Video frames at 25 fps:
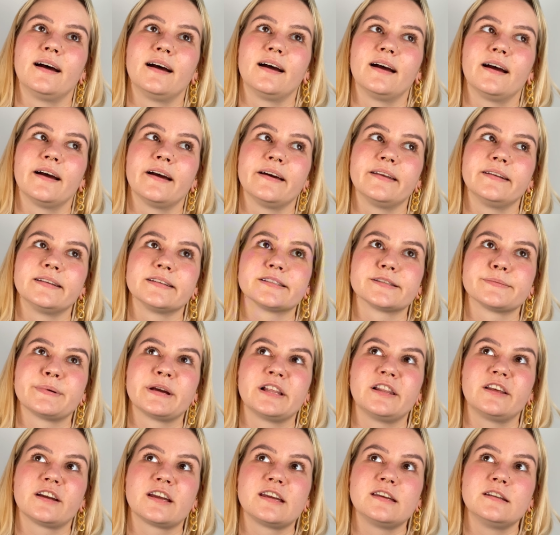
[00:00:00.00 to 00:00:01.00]
and it's my
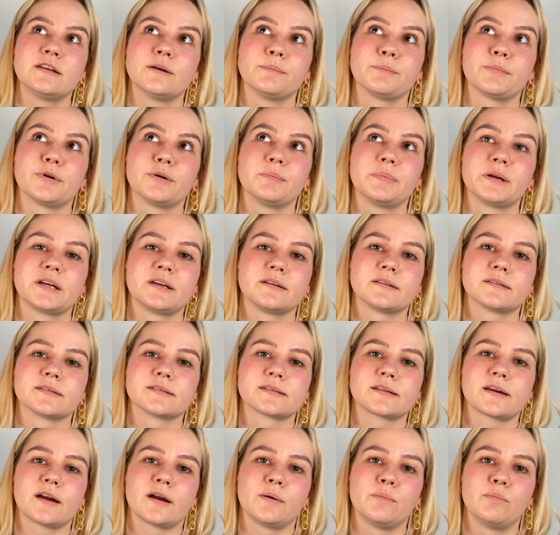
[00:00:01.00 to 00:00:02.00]
lucky number because
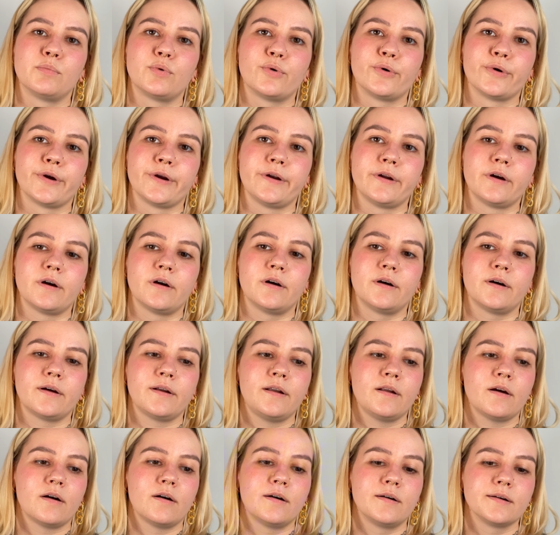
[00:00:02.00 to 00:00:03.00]
I'm born on
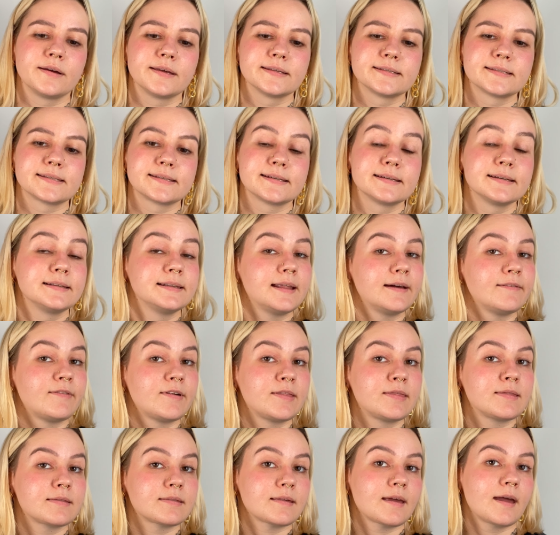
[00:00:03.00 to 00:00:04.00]
August 11th